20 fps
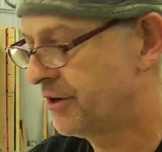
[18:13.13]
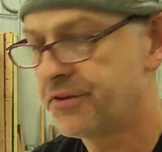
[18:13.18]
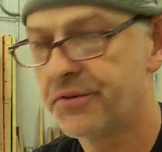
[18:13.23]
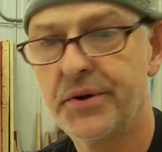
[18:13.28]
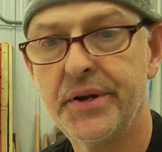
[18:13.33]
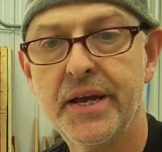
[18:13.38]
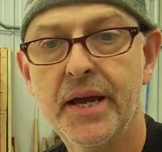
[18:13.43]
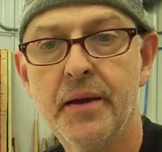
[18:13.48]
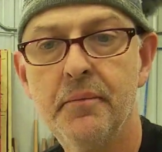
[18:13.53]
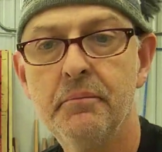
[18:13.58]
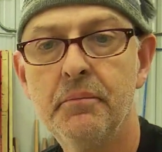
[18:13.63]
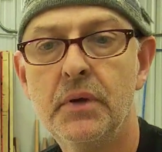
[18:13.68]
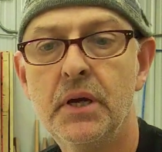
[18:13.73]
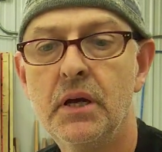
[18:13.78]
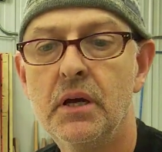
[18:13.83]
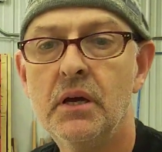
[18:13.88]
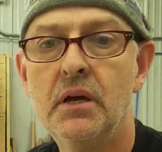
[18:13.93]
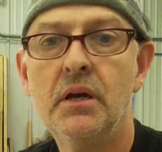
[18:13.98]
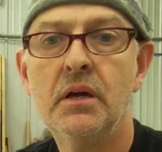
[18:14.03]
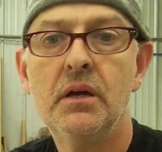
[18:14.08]
3M
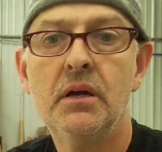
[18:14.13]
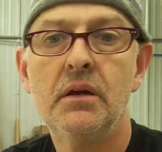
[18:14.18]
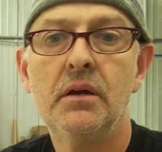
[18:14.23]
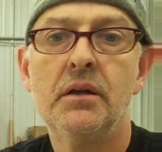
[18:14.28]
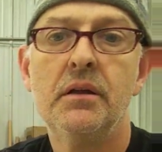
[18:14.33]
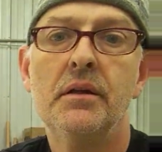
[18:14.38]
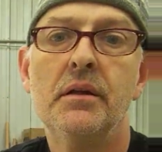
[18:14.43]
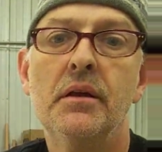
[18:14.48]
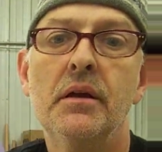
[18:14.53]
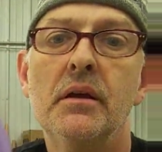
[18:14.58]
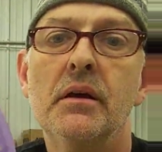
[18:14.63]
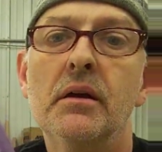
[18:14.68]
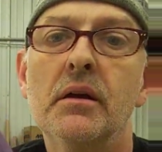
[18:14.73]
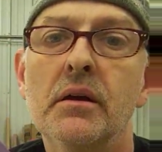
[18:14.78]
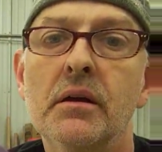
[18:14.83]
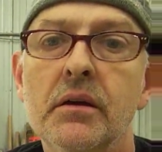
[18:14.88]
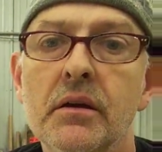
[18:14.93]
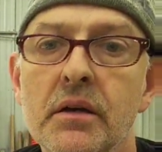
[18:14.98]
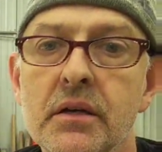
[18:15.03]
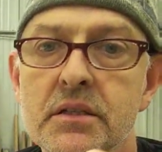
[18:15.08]

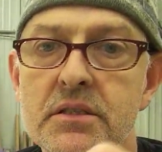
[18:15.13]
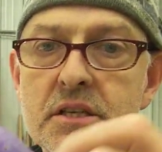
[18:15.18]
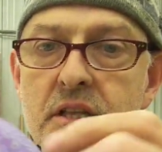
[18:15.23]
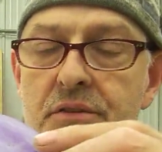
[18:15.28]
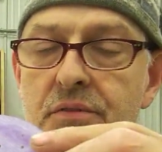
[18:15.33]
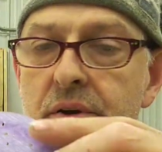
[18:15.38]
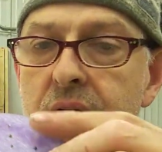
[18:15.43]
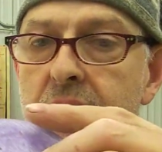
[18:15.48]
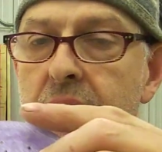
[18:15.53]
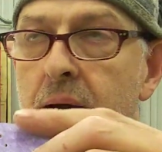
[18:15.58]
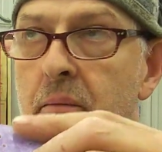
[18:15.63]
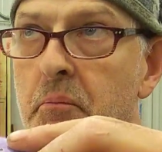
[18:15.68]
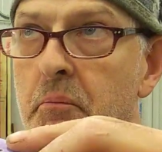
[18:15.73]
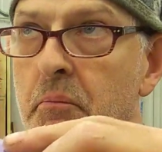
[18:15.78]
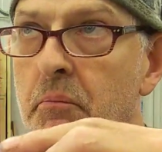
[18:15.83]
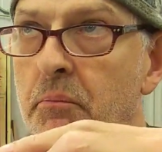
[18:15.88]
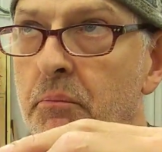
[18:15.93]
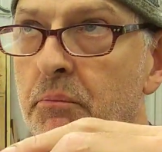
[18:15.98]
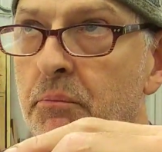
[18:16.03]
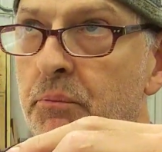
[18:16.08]
is the
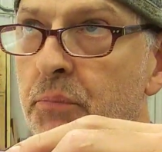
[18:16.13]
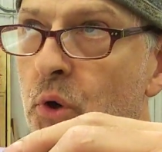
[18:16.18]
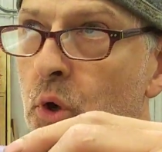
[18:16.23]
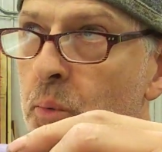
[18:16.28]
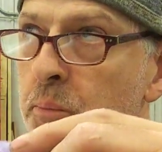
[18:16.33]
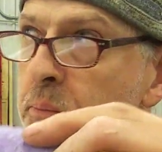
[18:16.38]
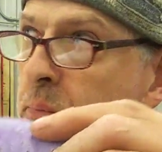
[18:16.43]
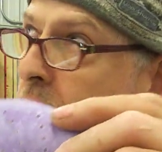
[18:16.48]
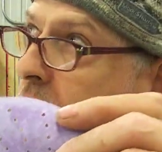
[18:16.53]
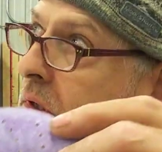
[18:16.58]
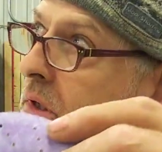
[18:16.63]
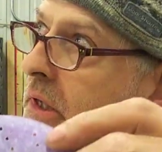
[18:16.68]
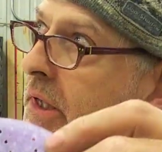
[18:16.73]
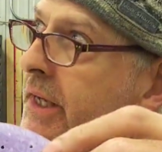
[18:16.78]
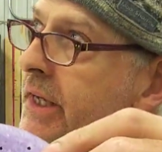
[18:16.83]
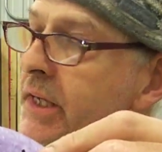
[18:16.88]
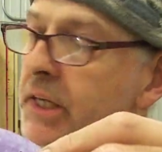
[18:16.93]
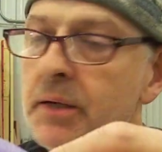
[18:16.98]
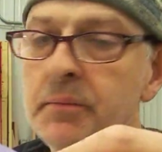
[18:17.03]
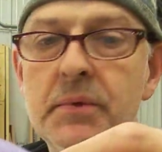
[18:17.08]
3M Purple
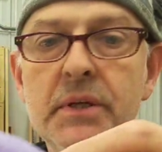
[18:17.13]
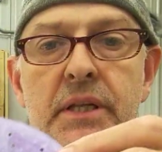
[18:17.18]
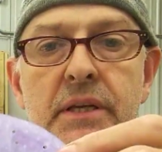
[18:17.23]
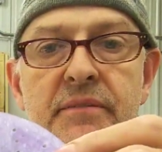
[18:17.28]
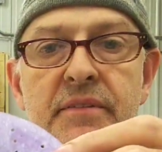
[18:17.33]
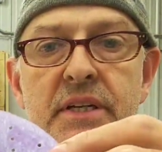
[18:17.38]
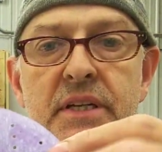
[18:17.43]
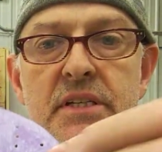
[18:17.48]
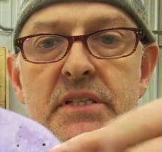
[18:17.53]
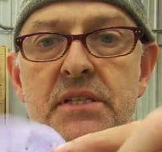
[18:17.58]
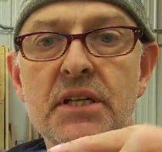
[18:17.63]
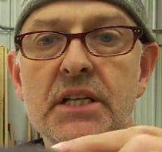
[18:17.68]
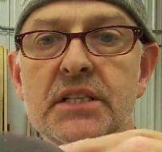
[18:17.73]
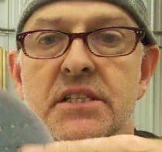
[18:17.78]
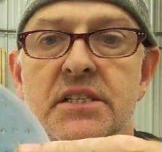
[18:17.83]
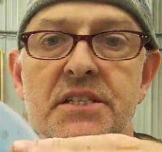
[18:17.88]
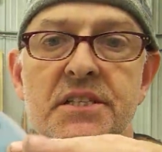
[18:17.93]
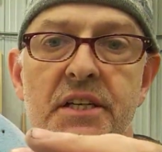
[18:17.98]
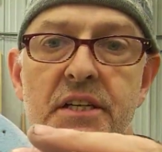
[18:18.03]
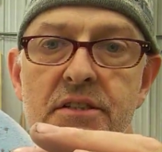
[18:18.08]
Clean, I believe it is.
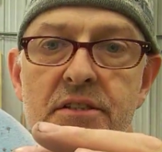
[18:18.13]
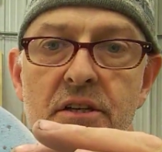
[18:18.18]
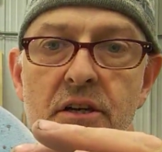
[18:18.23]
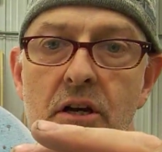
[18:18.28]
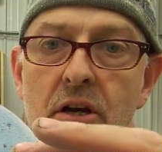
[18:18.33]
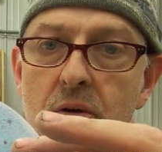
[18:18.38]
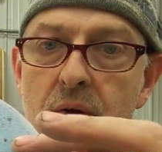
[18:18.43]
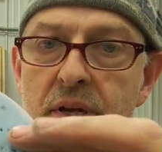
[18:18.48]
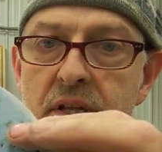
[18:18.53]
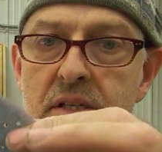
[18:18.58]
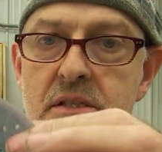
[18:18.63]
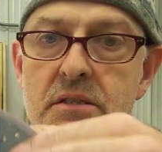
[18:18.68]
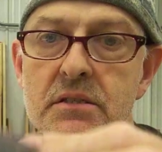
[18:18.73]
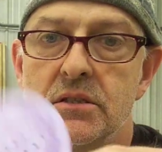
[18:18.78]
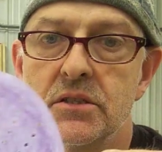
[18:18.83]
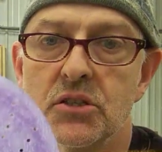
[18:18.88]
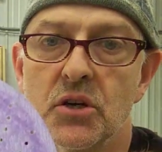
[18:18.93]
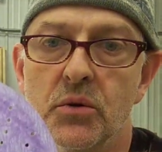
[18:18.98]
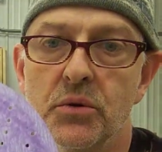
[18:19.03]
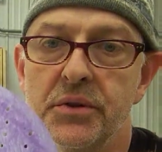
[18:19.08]
That's a 600 grit.
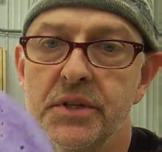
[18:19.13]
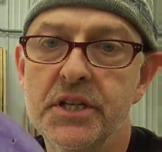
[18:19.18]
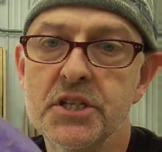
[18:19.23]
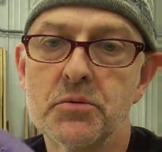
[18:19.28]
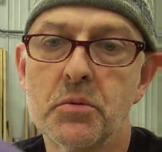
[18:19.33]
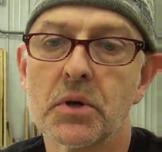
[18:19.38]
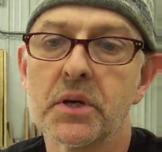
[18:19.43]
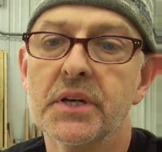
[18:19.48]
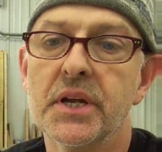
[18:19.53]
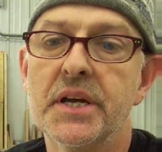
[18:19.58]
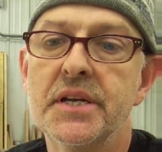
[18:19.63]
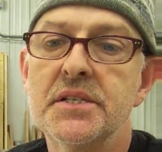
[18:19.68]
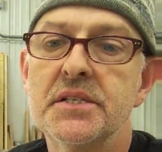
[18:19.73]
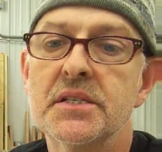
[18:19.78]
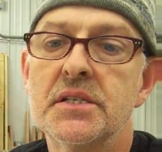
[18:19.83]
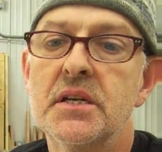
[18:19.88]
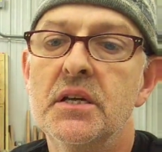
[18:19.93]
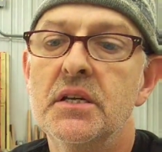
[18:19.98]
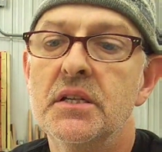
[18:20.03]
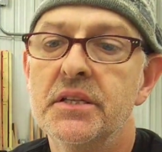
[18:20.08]
So these work
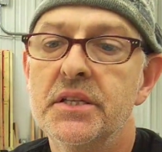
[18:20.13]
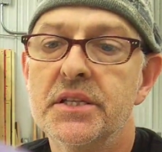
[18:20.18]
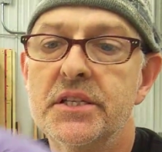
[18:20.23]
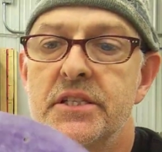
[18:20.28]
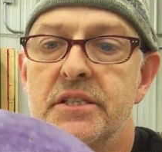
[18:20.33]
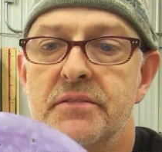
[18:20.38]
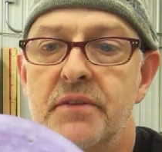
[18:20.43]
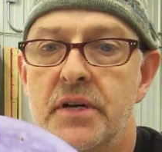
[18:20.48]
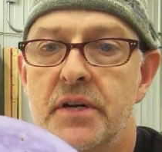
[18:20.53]
nice. This is